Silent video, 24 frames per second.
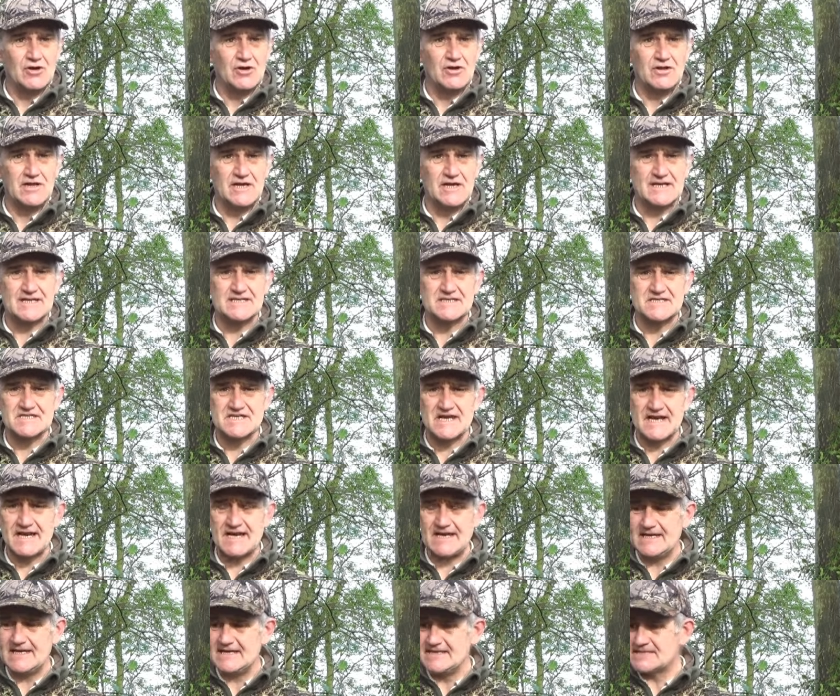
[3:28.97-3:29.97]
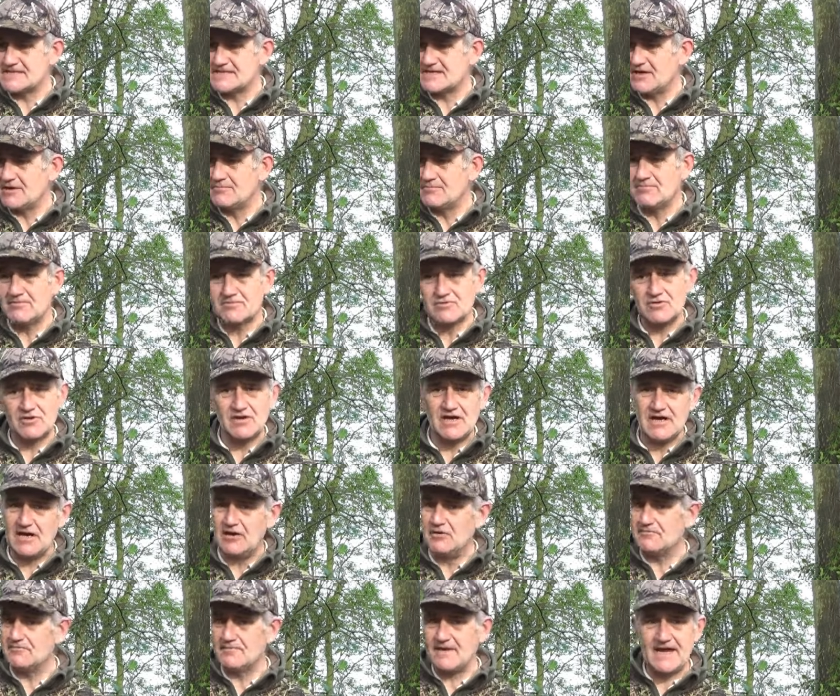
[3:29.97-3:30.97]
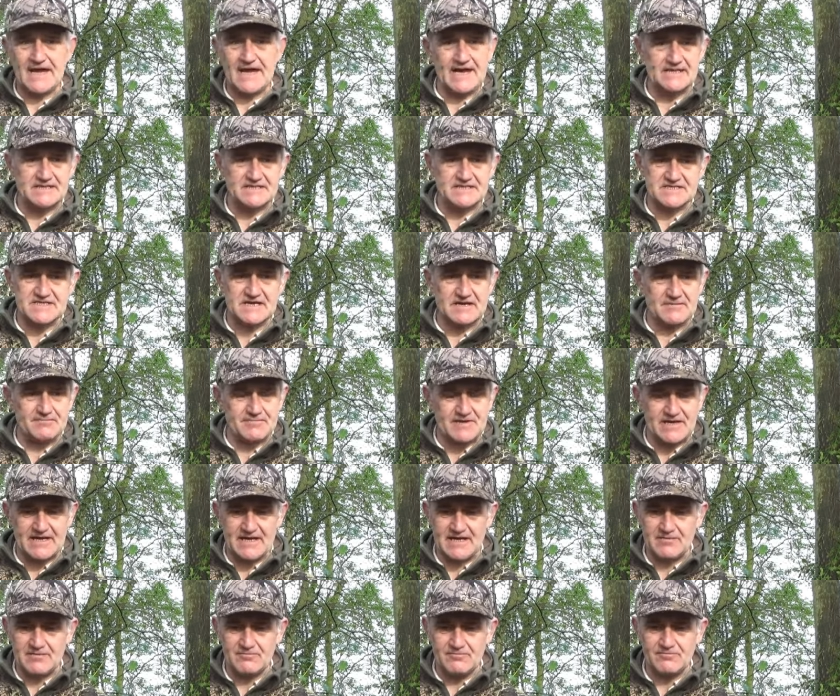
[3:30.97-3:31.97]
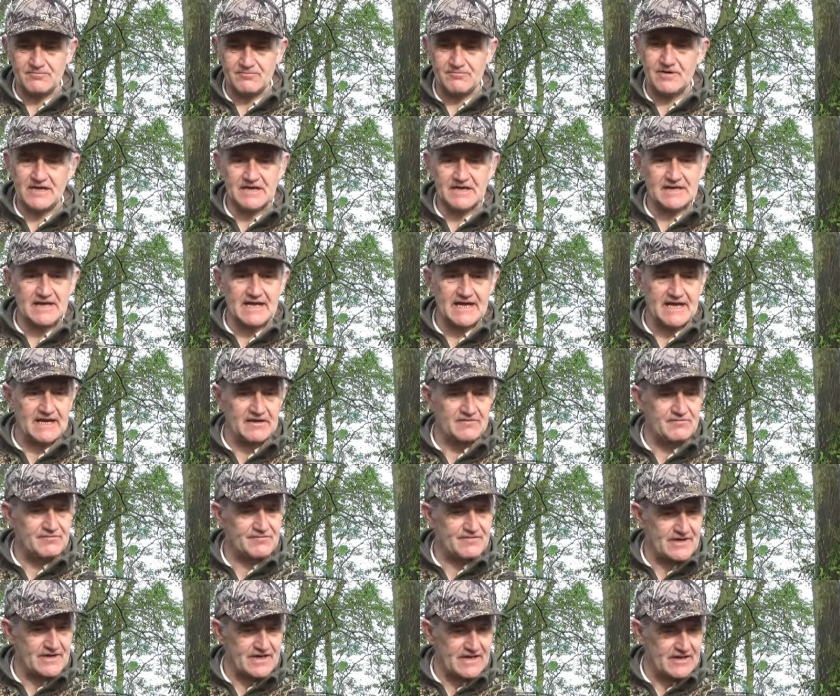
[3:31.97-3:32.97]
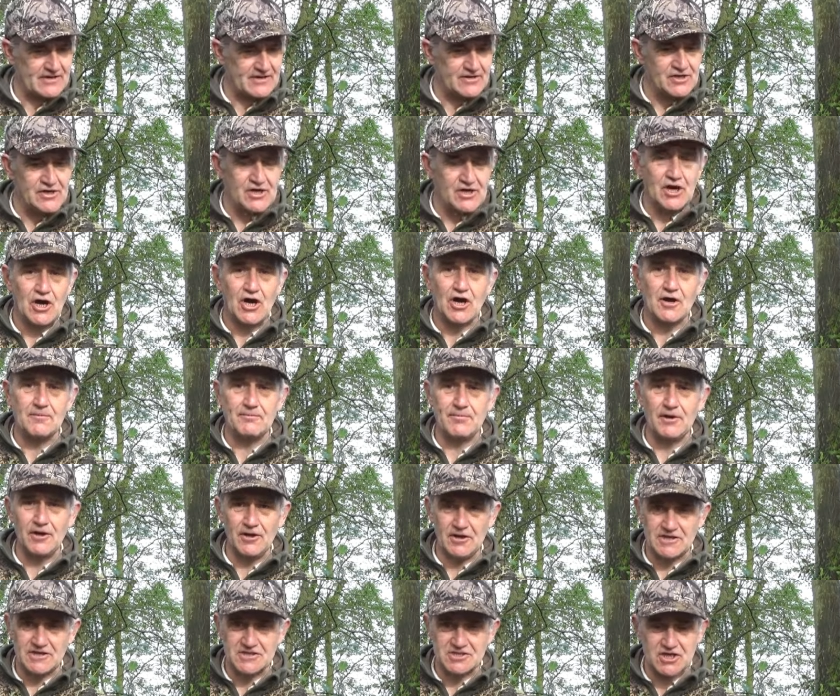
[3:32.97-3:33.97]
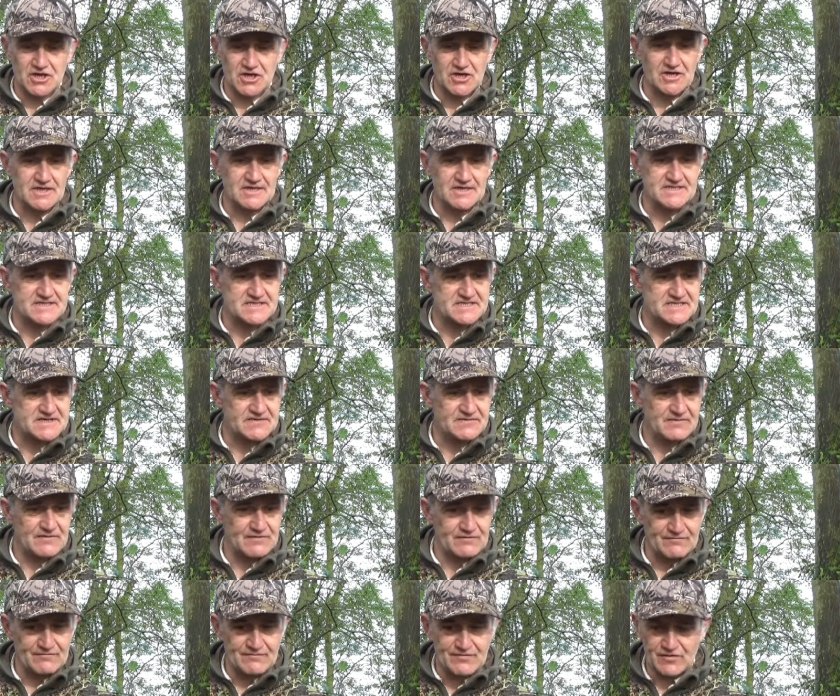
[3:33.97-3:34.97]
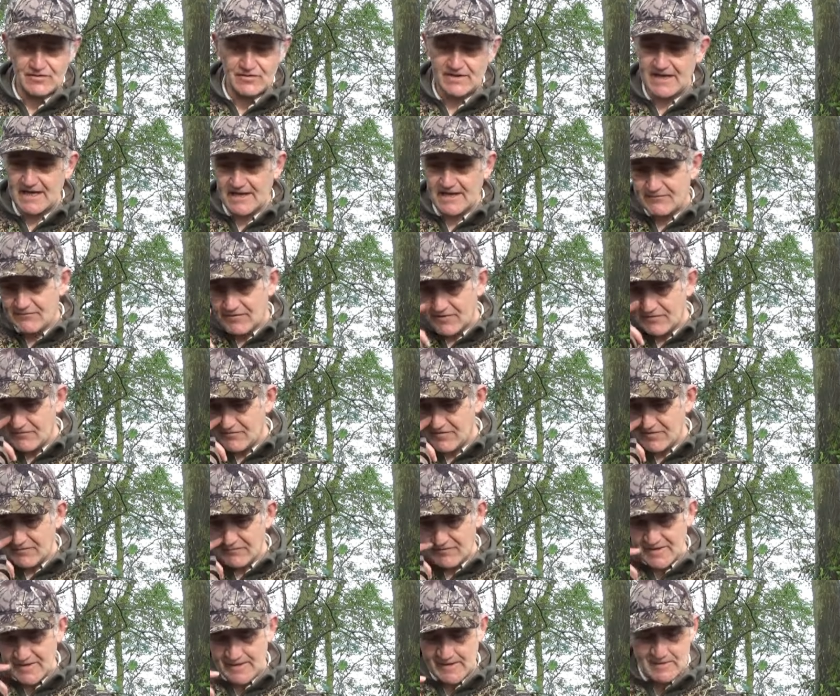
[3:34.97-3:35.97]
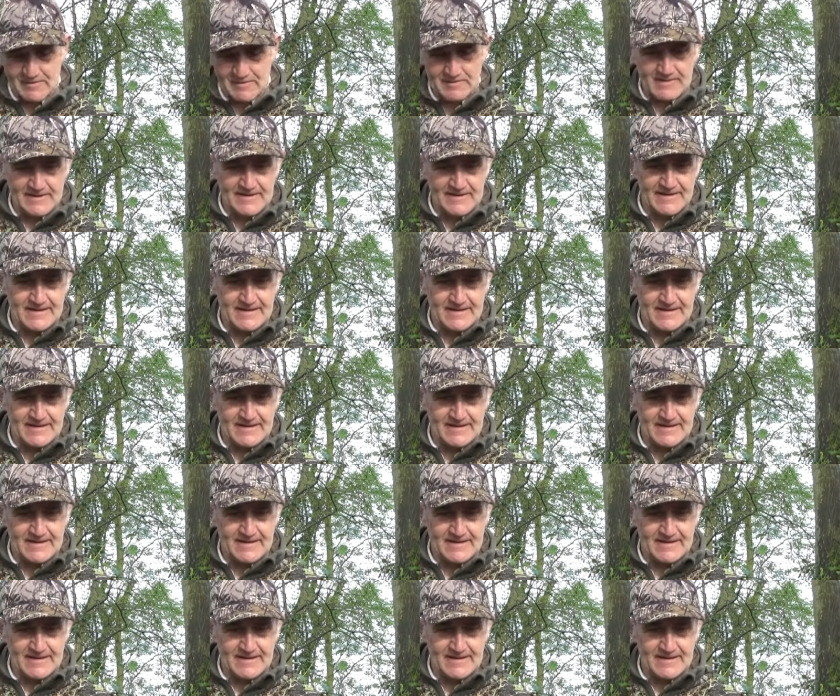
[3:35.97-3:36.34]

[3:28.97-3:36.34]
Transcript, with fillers: All I can say is I'm going to hold my hands up here, one leaf. Uh, I apologise for the other review.